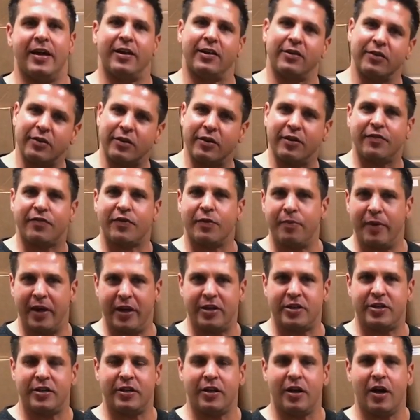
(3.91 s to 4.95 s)
and a little
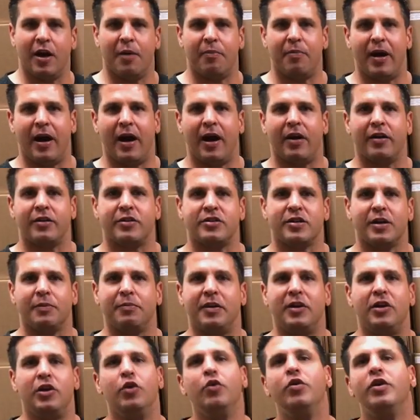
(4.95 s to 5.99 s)
information about
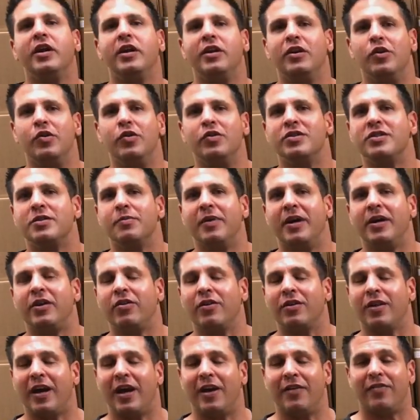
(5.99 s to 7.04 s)
something you can use to make
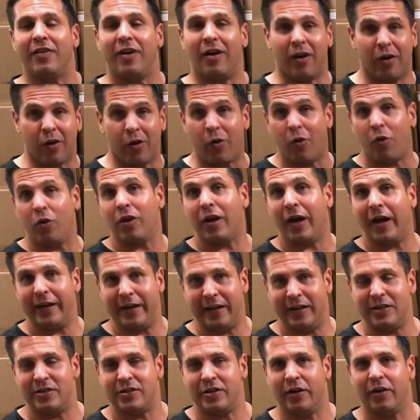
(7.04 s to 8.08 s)
your life a whole lot
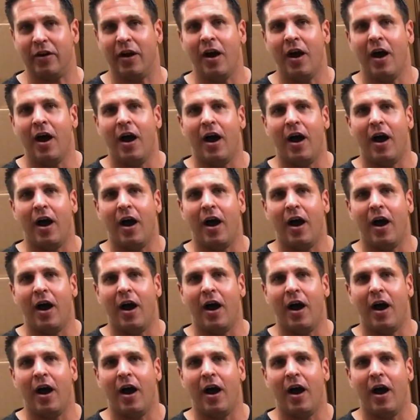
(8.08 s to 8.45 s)
easier.